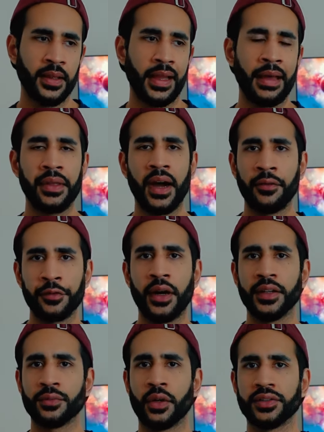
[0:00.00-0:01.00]
and the after
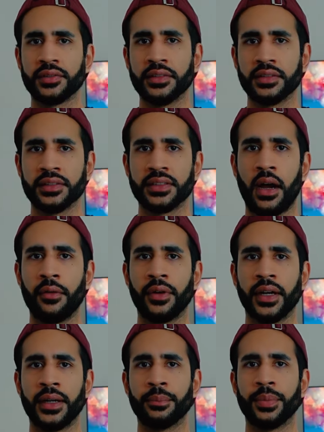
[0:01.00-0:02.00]
hours roster is just
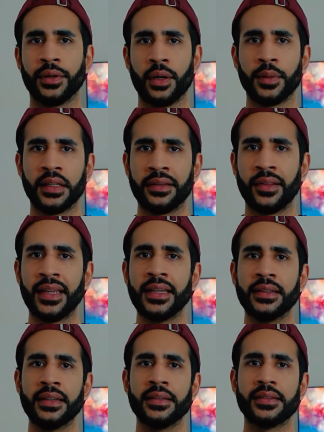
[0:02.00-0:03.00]
covering predominantly the
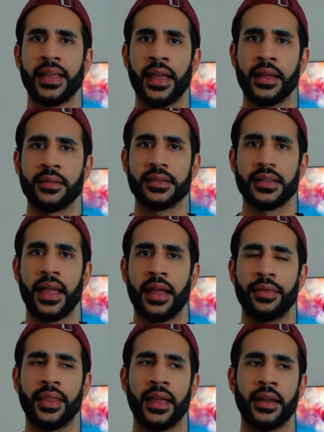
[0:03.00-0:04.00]
ED scans
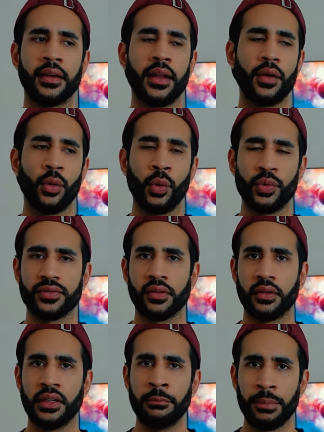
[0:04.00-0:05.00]
and then
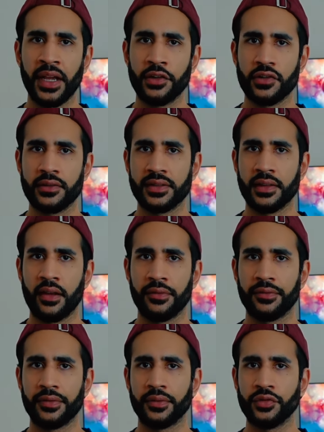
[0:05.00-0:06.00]
also inpatient stuff
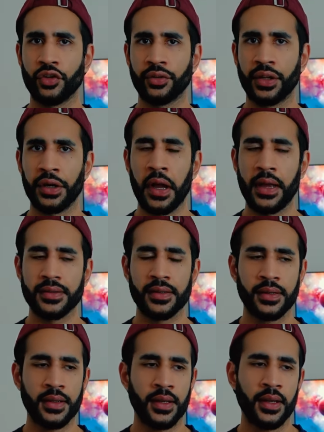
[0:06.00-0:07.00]
during the night.
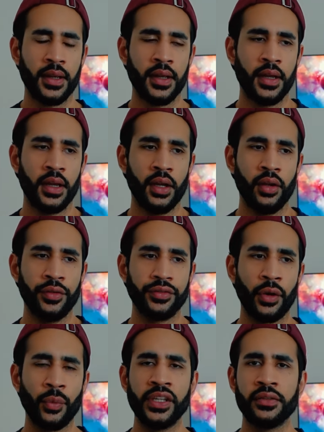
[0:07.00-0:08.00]

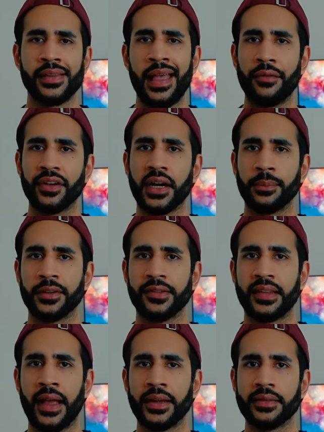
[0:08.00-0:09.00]
So we used to have a couple of
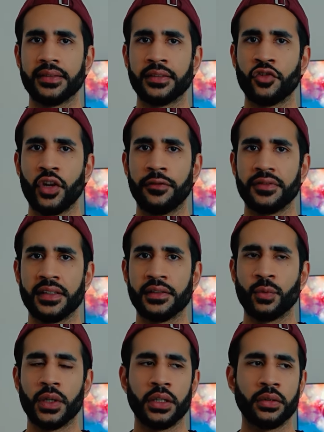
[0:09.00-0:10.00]
staggered shifts as
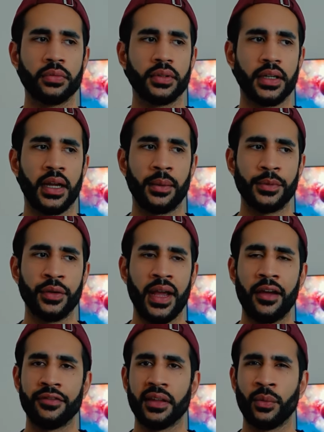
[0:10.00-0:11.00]
well. You'd
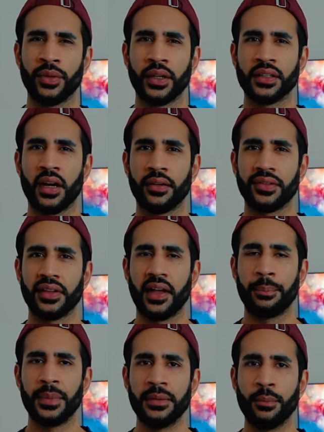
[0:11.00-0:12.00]
have someone that kind of
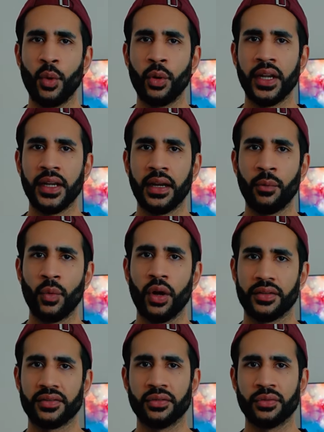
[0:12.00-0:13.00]
start mid-morning and
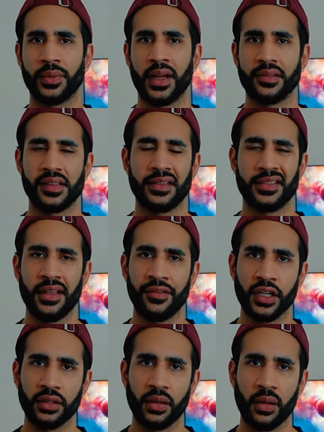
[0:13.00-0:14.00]
work till about say 7
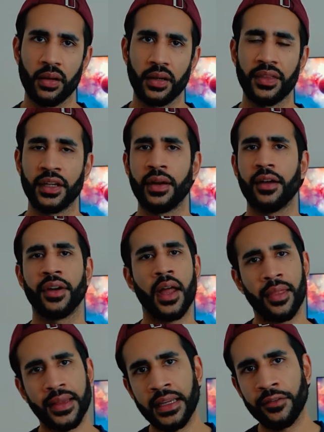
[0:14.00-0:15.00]
o'clock, and then you have
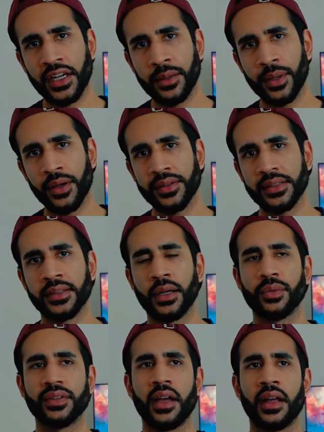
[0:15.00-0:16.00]
another evening person that
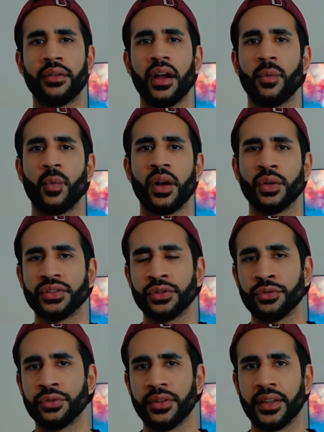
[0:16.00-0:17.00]
will start around 1 or
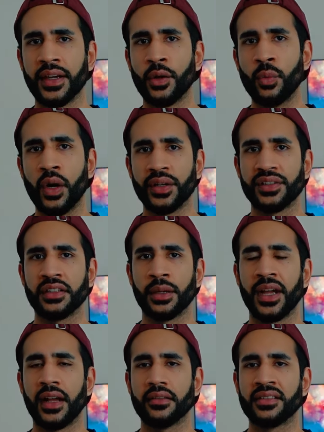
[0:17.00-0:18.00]
2, and then they'll work till
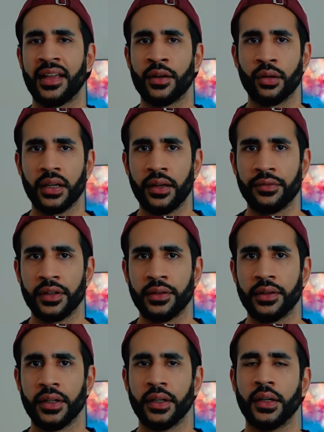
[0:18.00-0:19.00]
about 10 or 11.
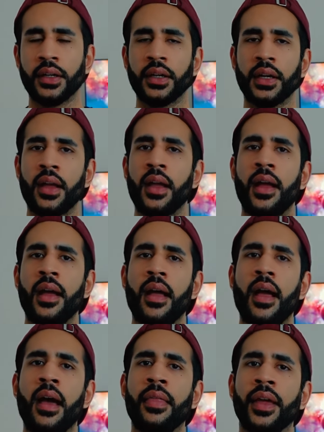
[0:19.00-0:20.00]

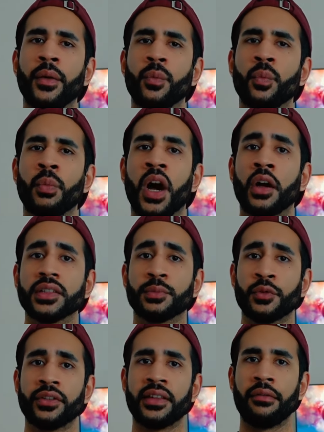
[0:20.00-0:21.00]
And then my
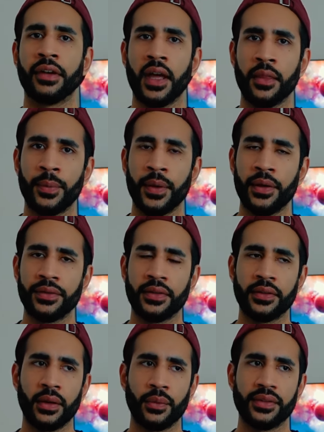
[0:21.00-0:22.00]
hospital used to have another
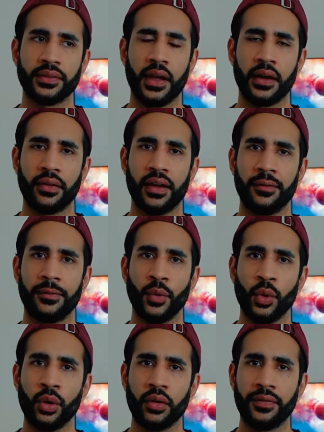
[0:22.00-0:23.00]
person that would start around
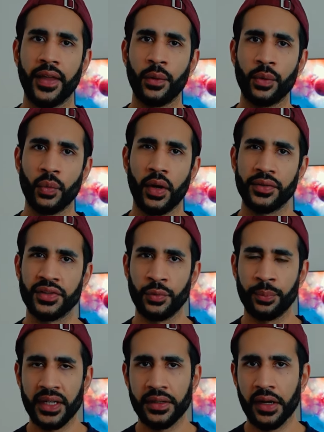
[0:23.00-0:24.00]
4, and they would work till
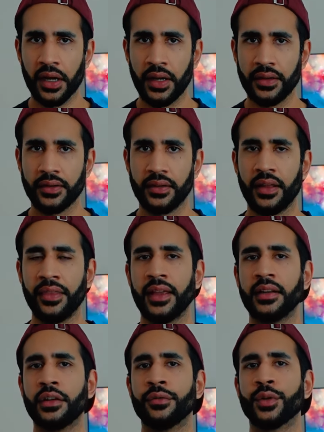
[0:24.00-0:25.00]
midnight. And
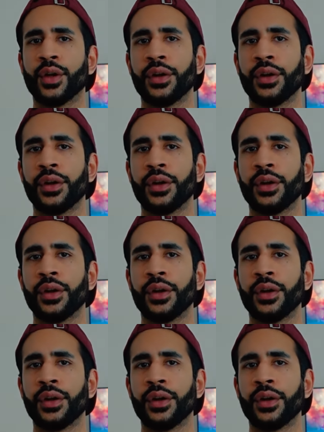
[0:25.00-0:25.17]
then you've got